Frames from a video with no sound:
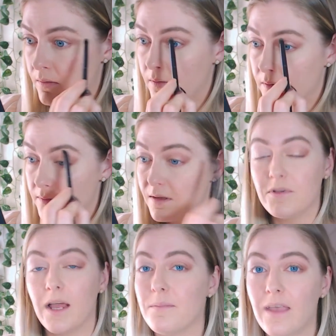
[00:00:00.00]

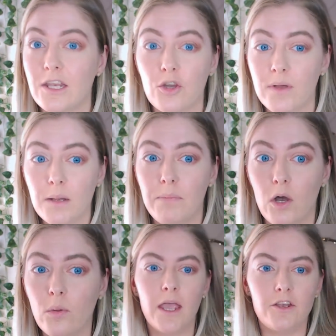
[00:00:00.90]
Sometimes I do it in
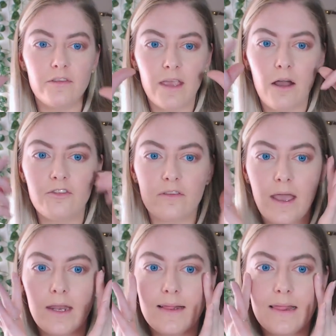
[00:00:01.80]
both. And you see how it just
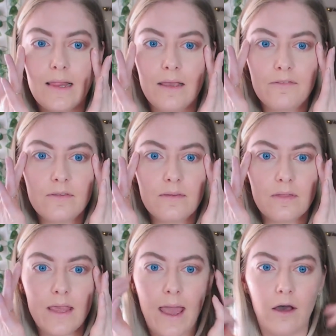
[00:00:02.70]
kind of lifts
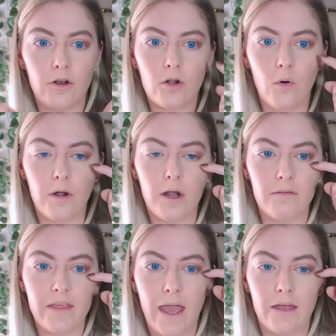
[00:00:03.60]
the outer corner
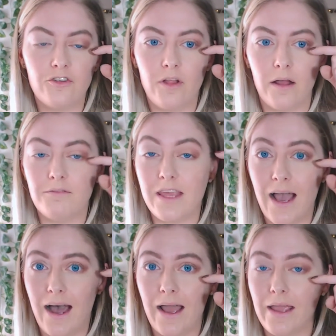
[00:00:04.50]
of the edge of the
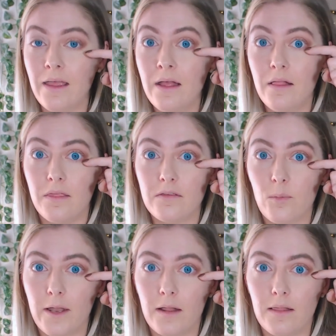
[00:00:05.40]
eye? This
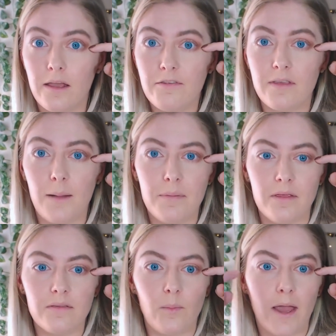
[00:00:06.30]
one lifts up
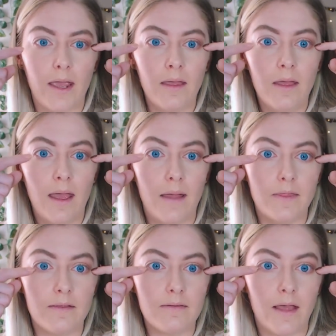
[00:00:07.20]
this way,
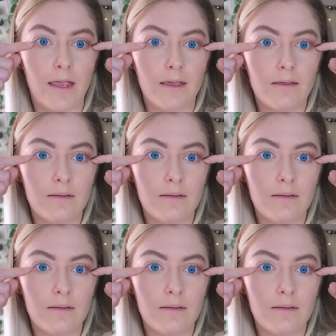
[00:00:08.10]
and this like,